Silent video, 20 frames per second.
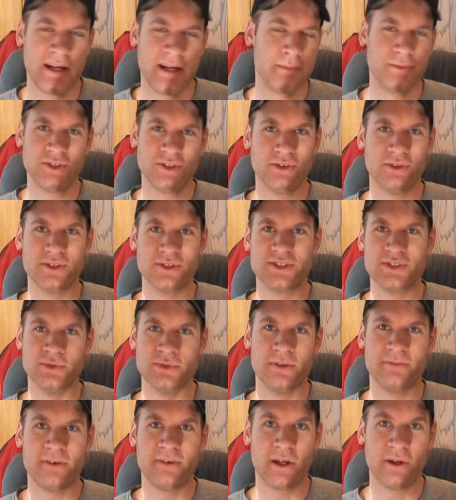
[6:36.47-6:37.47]
and I'm sure
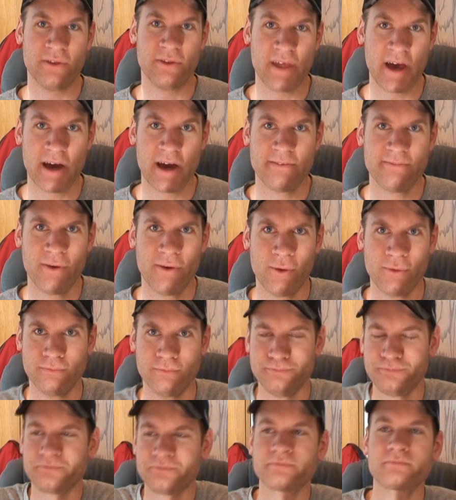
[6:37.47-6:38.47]
soon to follow the iPhone.